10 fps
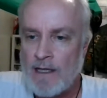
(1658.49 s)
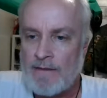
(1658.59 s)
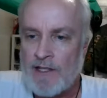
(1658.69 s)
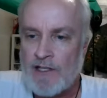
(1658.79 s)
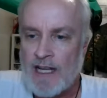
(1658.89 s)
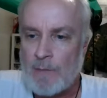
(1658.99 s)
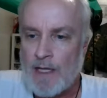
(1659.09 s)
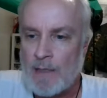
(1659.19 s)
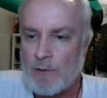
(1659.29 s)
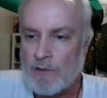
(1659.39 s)
and they should not
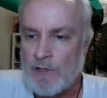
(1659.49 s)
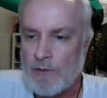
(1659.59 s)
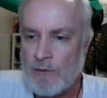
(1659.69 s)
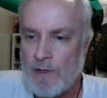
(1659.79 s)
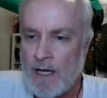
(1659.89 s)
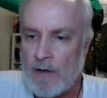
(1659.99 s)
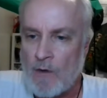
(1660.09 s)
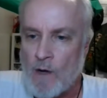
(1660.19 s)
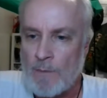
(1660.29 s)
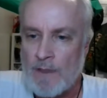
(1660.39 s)
be able to carry
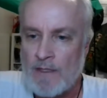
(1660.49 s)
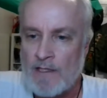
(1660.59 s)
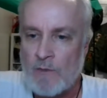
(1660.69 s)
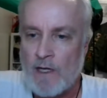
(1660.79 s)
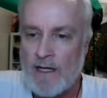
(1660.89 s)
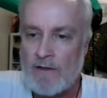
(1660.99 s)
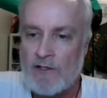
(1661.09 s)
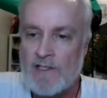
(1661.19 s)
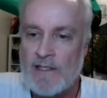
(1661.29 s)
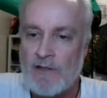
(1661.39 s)
a weapon, is what I
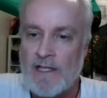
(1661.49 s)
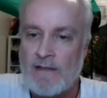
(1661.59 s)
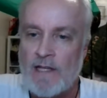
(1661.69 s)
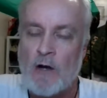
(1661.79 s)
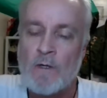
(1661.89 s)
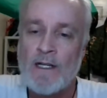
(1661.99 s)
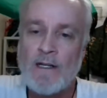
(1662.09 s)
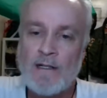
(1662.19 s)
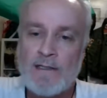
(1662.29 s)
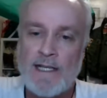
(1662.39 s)
understand you said. No,
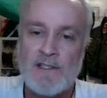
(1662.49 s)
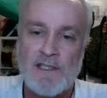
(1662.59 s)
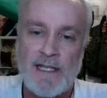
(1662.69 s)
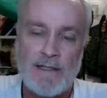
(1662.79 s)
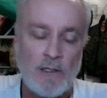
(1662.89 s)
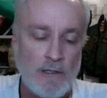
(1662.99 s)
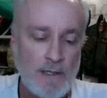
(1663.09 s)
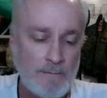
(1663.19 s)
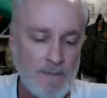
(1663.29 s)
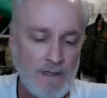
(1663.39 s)
Texas Ted, look,